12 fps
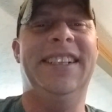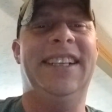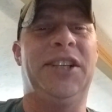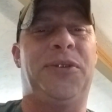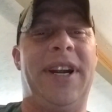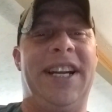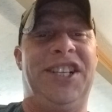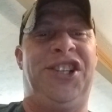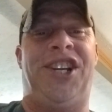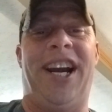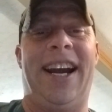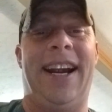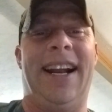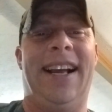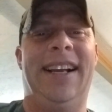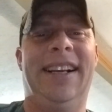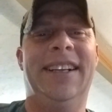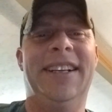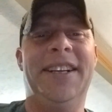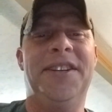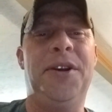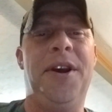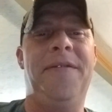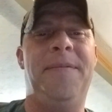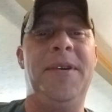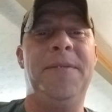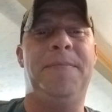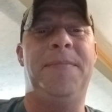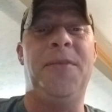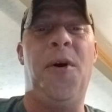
That's right, China. You have